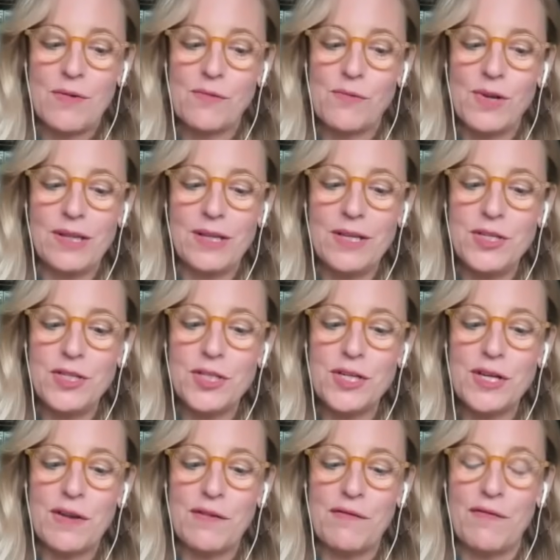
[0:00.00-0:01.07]

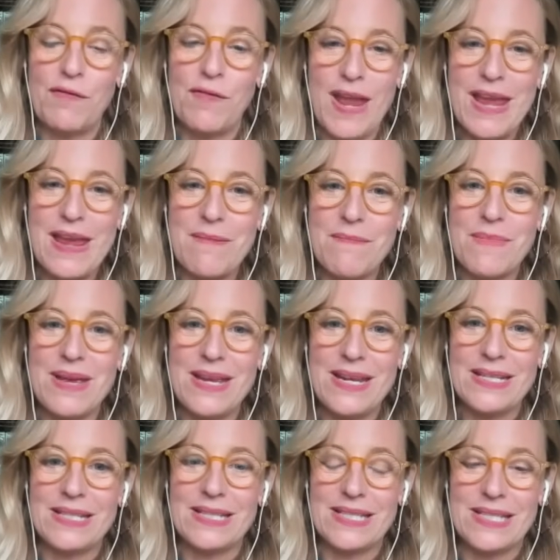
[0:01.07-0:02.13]
religion and fame
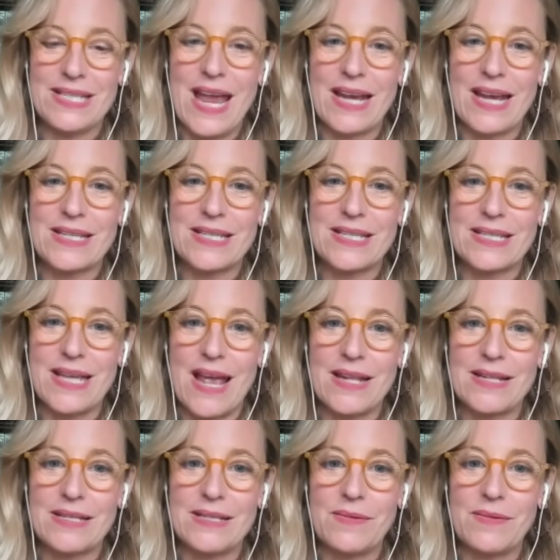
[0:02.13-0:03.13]
intersects? And